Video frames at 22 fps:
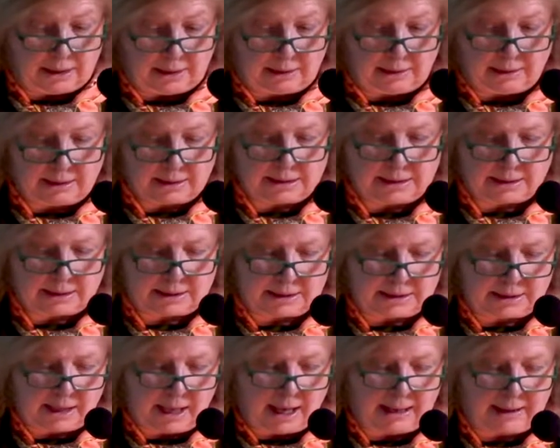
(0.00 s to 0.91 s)
in
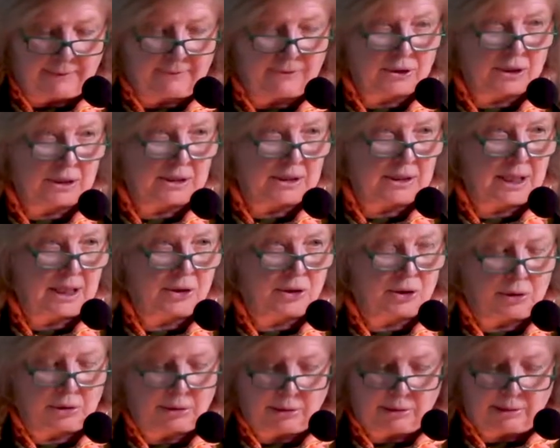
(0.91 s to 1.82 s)
the line of
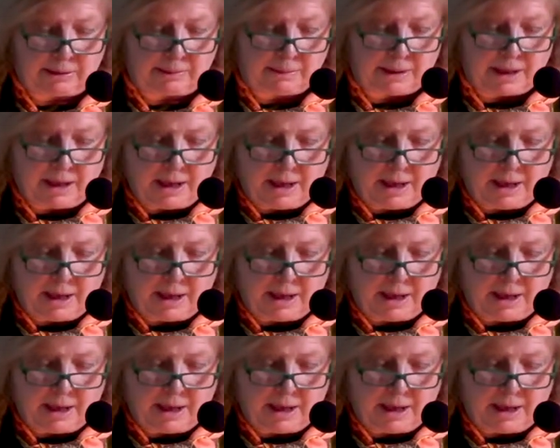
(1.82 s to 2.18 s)
succession, or he,